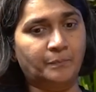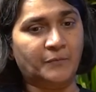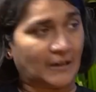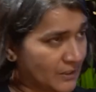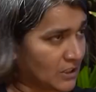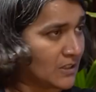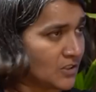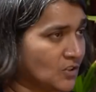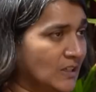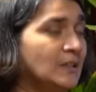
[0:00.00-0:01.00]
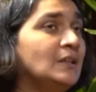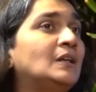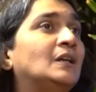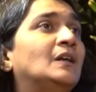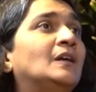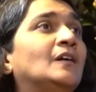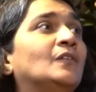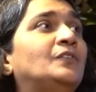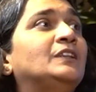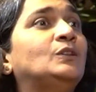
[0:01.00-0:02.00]
private industry
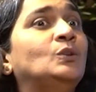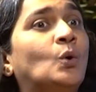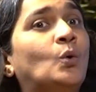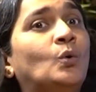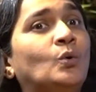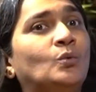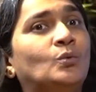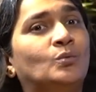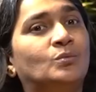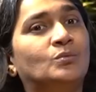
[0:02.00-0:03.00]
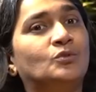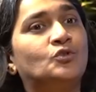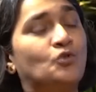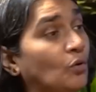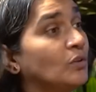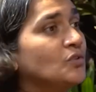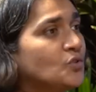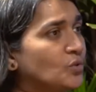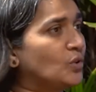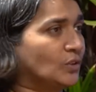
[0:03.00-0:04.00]
with no strong
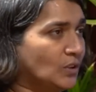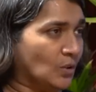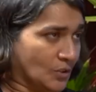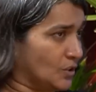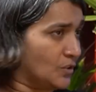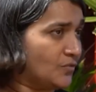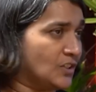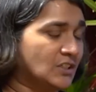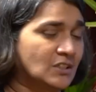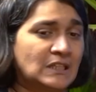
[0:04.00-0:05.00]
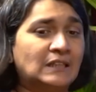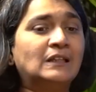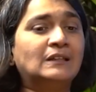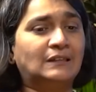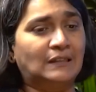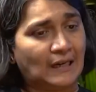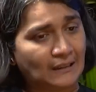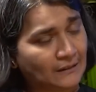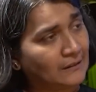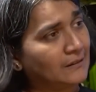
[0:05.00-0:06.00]
control on the content of research. And I think
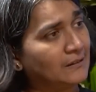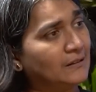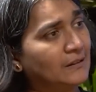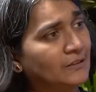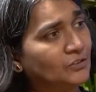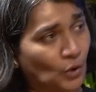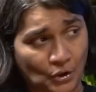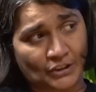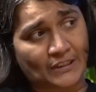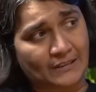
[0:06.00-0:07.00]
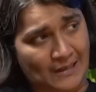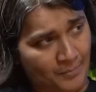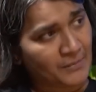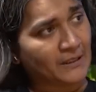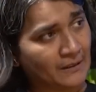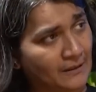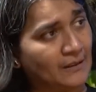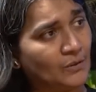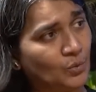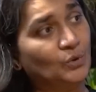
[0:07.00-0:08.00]
that is not yet happening in
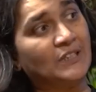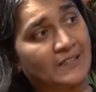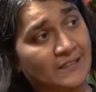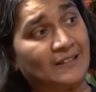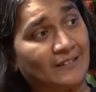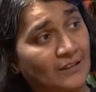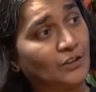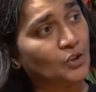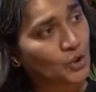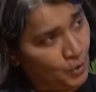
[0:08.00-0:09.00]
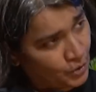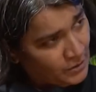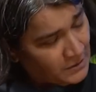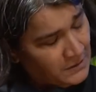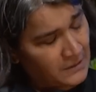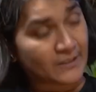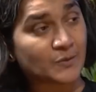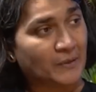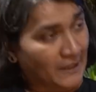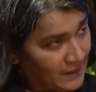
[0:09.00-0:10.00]
India to the extent that it should.
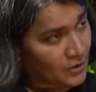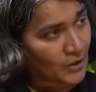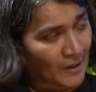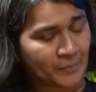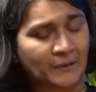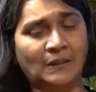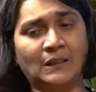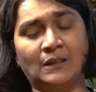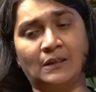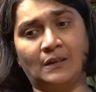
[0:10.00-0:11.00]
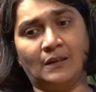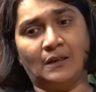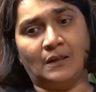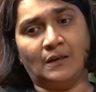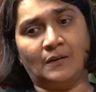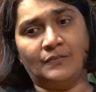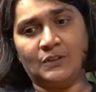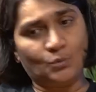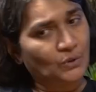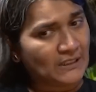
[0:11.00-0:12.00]
It's beginning to happen. We
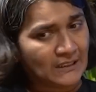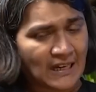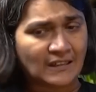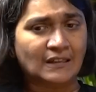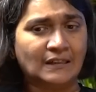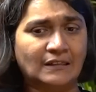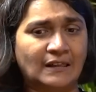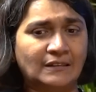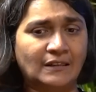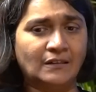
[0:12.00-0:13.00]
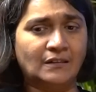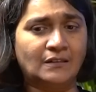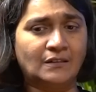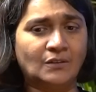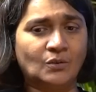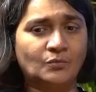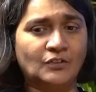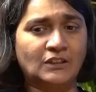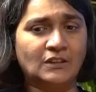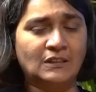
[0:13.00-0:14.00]
do need that. And I think,
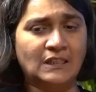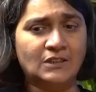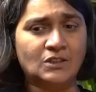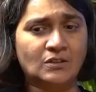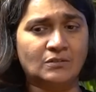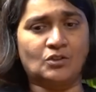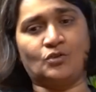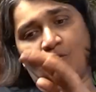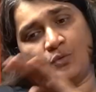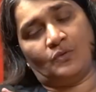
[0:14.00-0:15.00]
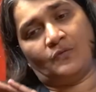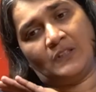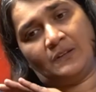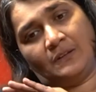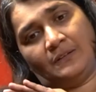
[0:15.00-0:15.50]
with the nature sort of, with